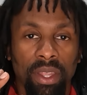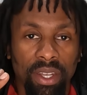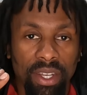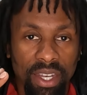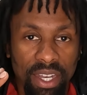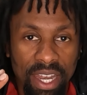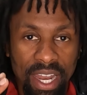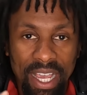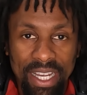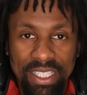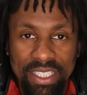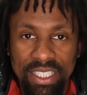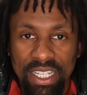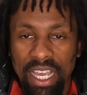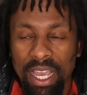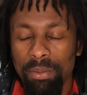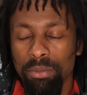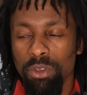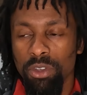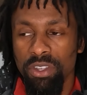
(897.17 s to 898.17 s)
Next
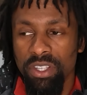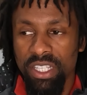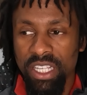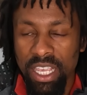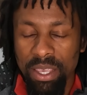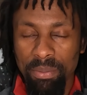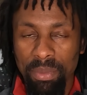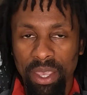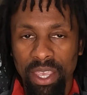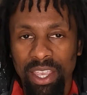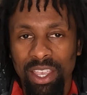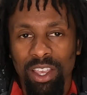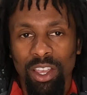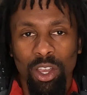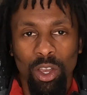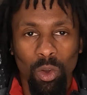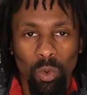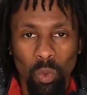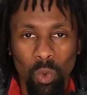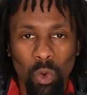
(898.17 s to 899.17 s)
time you see me,
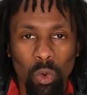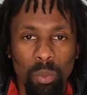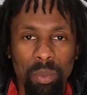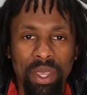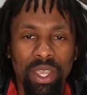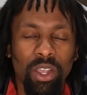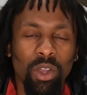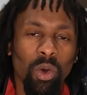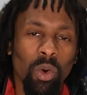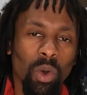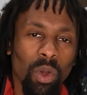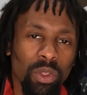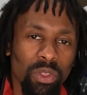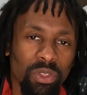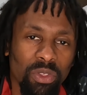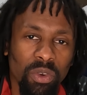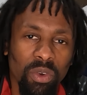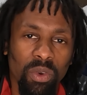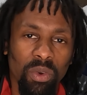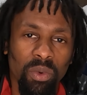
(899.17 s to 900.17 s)
we'll be going
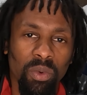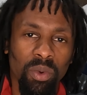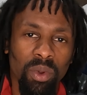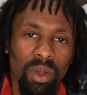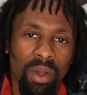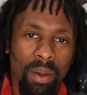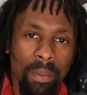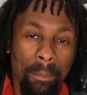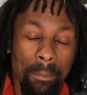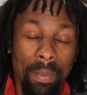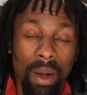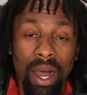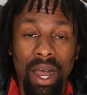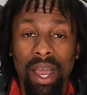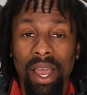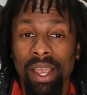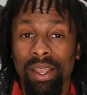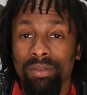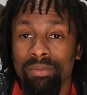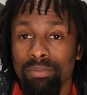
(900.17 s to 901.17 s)
through
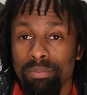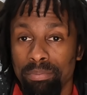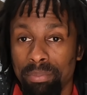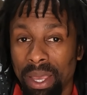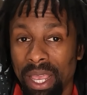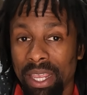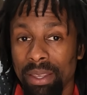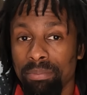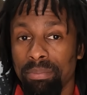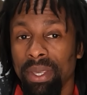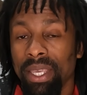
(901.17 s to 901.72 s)
my bank